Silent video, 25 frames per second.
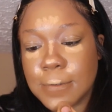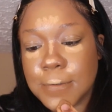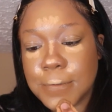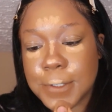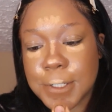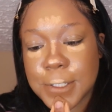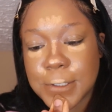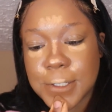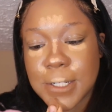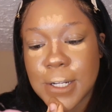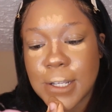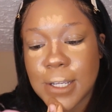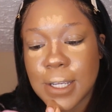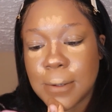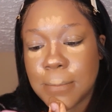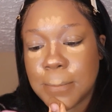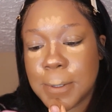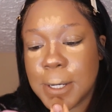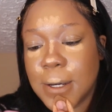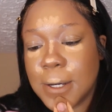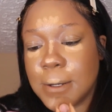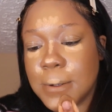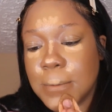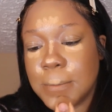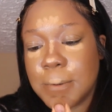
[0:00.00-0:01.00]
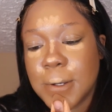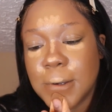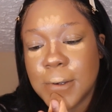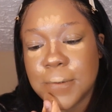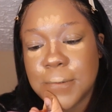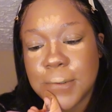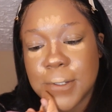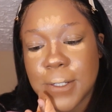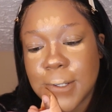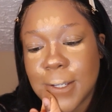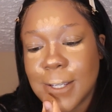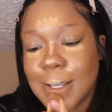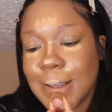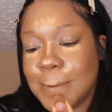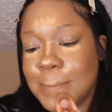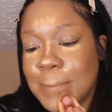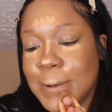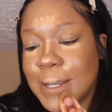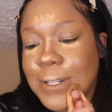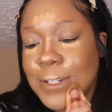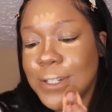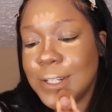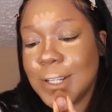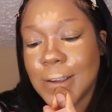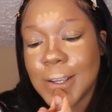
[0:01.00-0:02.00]
First, take a powder puff to get
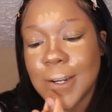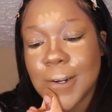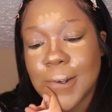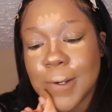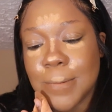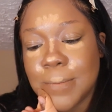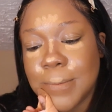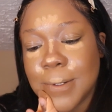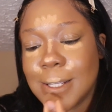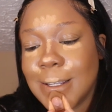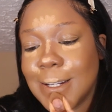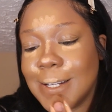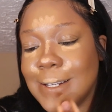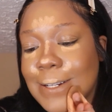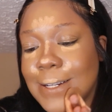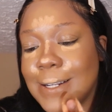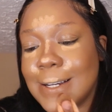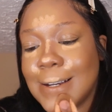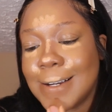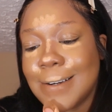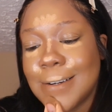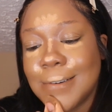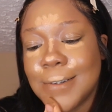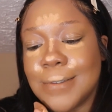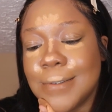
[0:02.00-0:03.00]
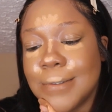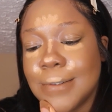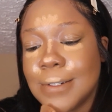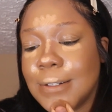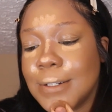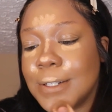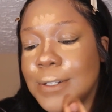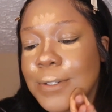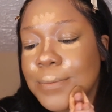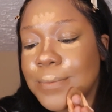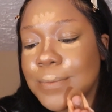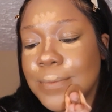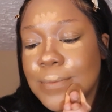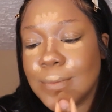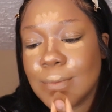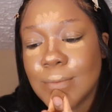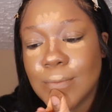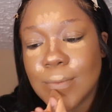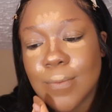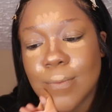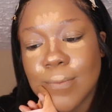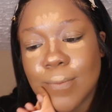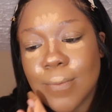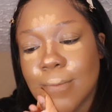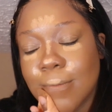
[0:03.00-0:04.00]
my chin all blended out.
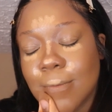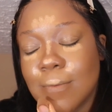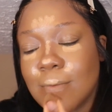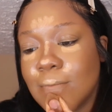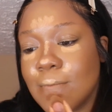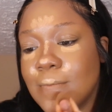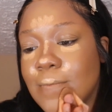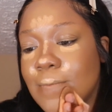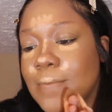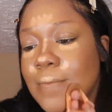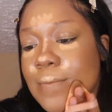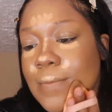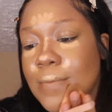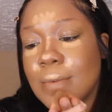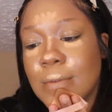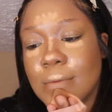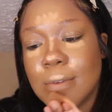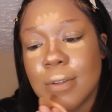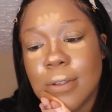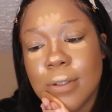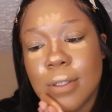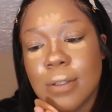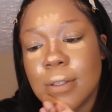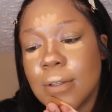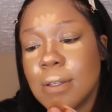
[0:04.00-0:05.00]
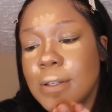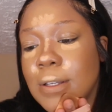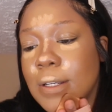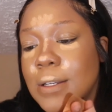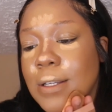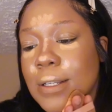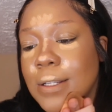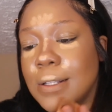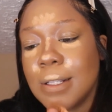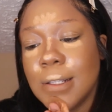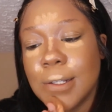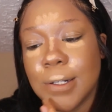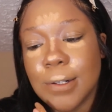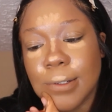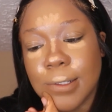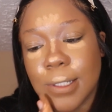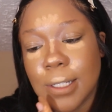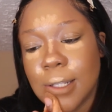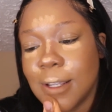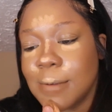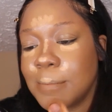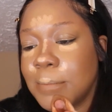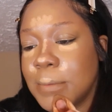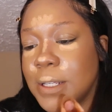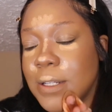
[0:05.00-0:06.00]
It
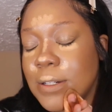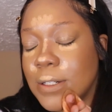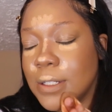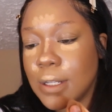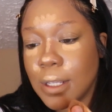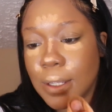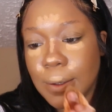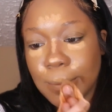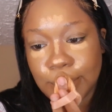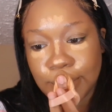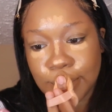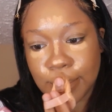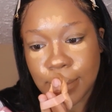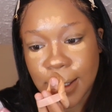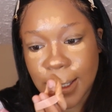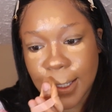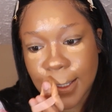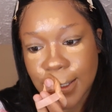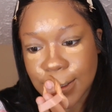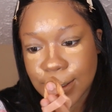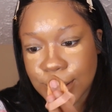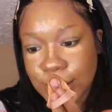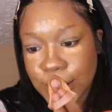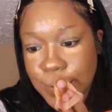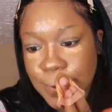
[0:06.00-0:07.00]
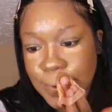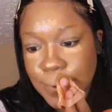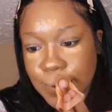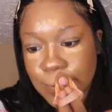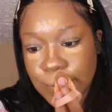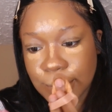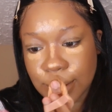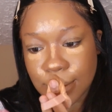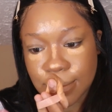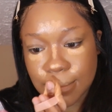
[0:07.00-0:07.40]
literally blends like magic.